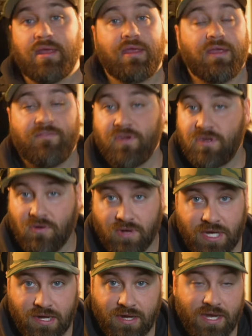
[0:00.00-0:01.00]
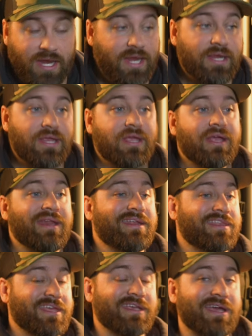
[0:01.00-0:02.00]
if you don't carry a Hank and you
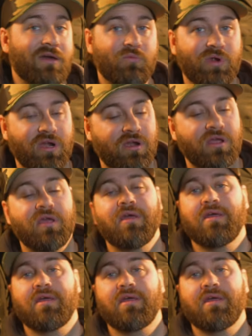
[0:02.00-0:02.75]
think I'm weird,